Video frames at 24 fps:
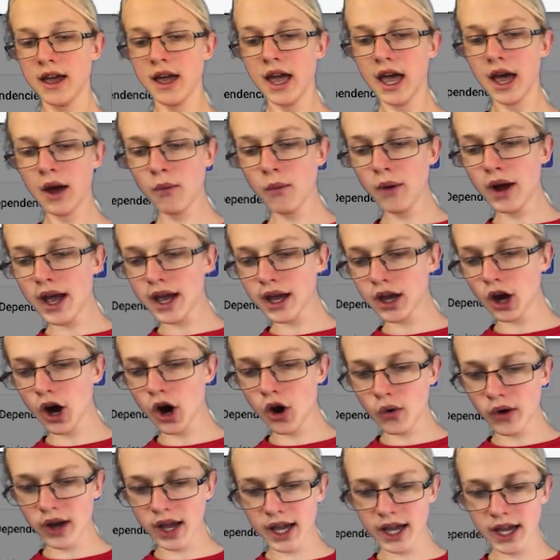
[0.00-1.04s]
And we're
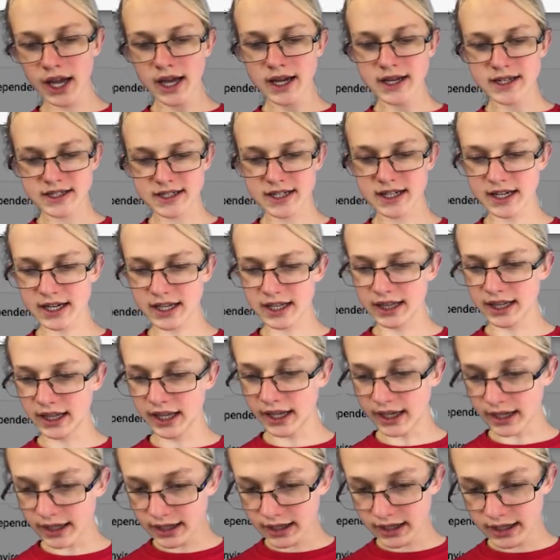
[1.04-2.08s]
going to
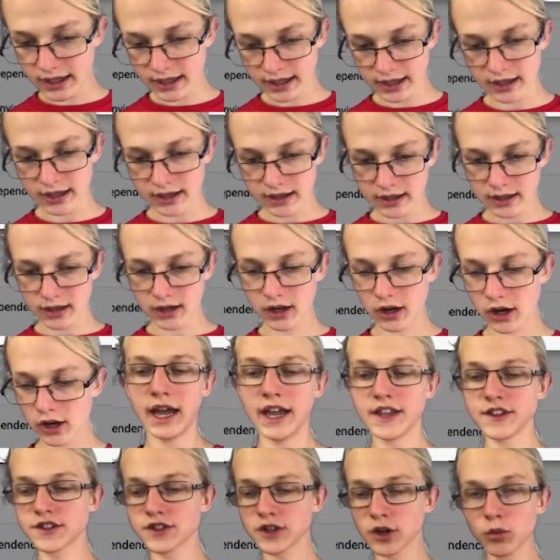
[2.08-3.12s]
click.
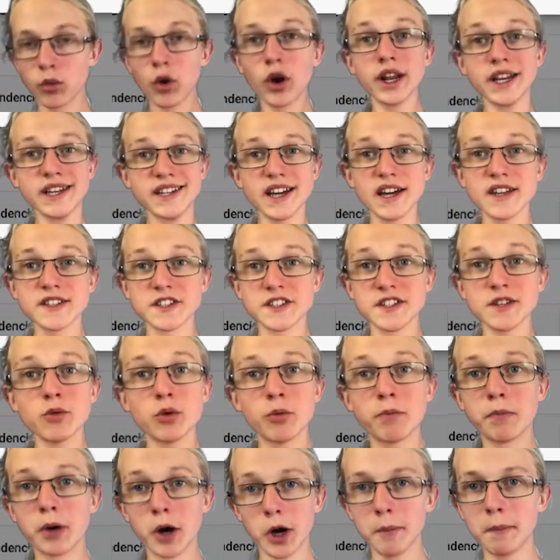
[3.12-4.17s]
And so what it does is it will
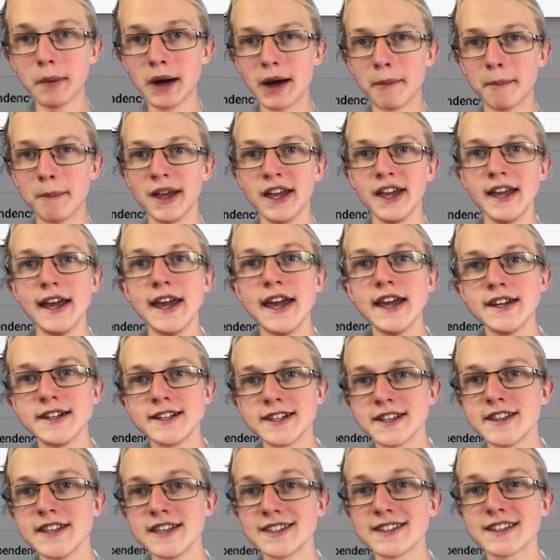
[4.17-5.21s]
pop up into
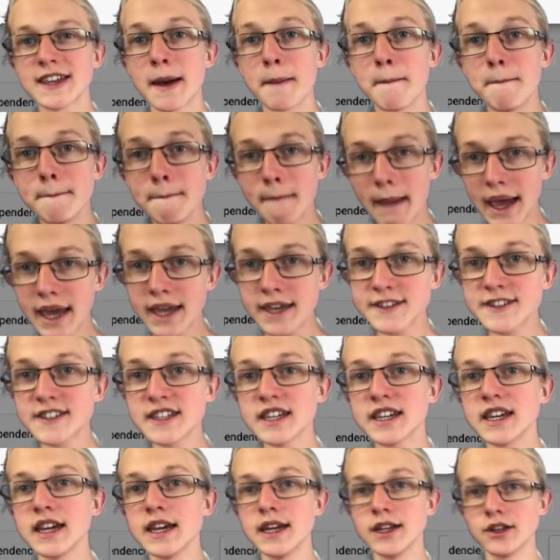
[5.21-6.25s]
this
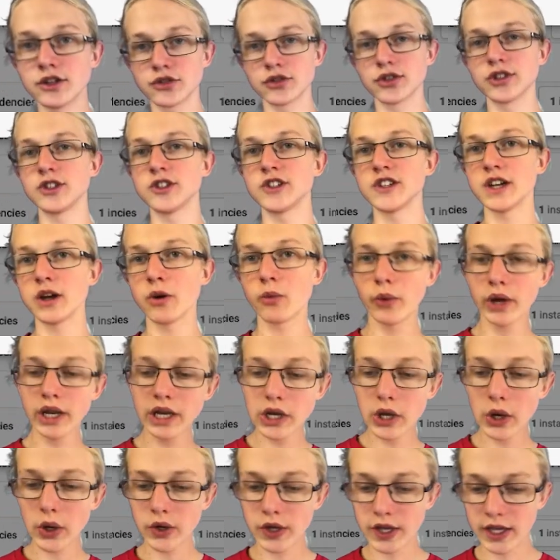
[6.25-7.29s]
amazing, interesting
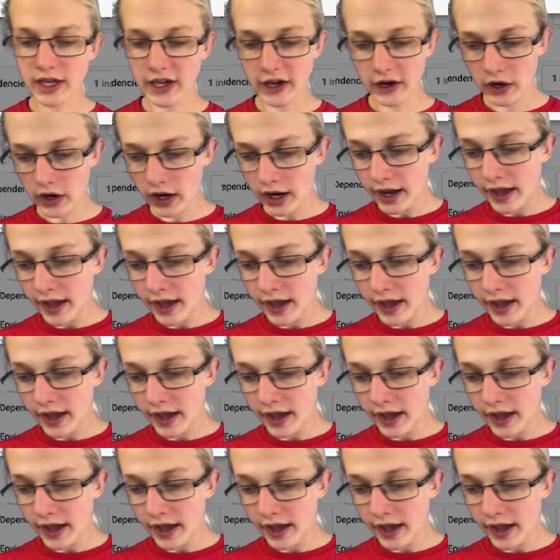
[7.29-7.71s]
window here.